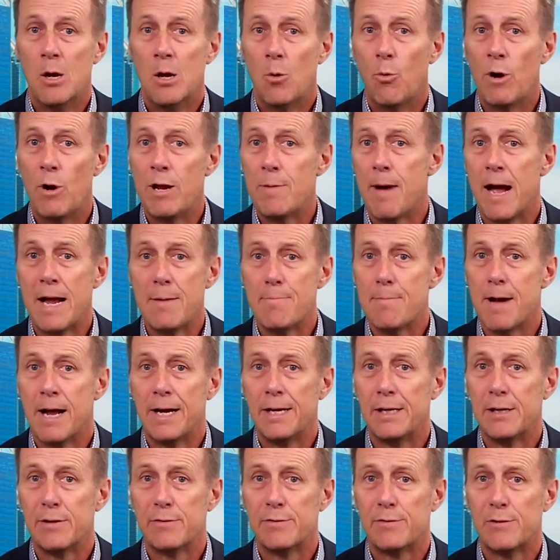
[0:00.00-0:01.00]
We make
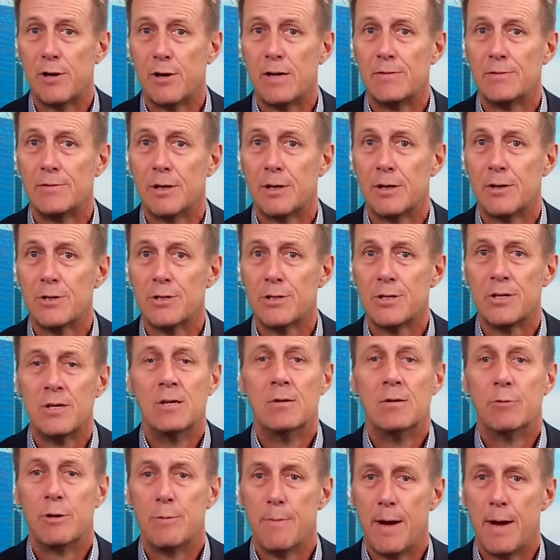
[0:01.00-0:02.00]
money at $5.
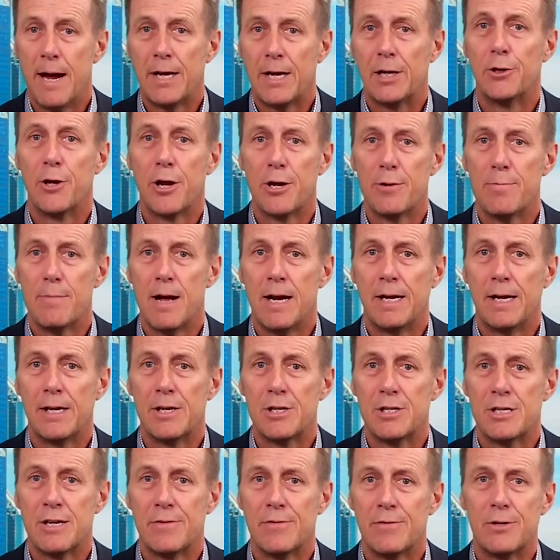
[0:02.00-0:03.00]
We make a lot of money
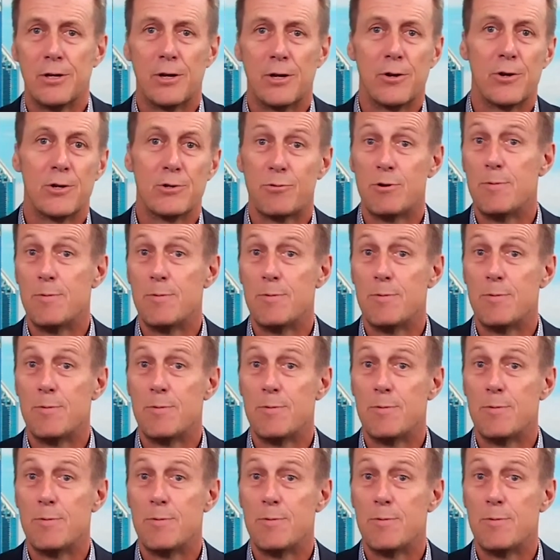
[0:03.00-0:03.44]
at $7.